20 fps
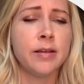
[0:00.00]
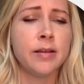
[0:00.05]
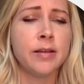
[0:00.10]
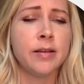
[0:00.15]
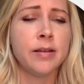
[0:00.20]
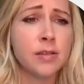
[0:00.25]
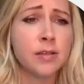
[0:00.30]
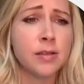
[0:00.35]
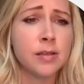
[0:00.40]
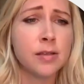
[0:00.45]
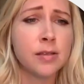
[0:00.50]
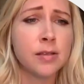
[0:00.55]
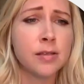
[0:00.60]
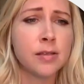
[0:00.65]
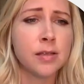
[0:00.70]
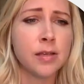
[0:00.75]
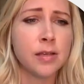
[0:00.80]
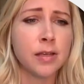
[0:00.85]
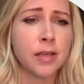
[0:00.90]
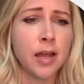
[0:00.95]

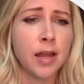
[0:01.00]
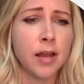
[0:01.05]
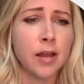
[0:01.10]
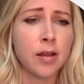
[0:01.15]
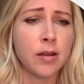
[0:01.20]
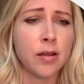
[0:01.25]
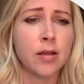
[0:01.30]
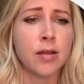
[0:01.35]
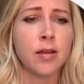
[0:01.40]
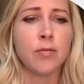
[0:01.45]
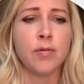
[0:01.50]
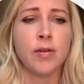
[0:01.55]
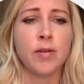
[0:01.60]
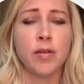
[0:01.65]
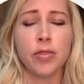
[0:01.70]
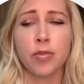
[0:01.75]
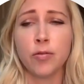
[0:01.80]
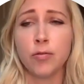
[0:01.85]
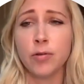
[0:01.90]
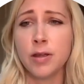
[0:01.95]
provinces in Canada and
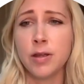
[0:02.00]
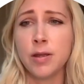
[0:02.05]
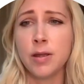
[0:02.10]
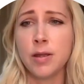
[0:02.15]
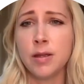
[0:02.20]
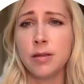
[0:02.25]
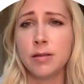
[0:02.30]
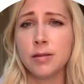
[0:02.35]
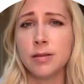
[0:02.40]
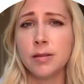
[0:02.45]
we have 3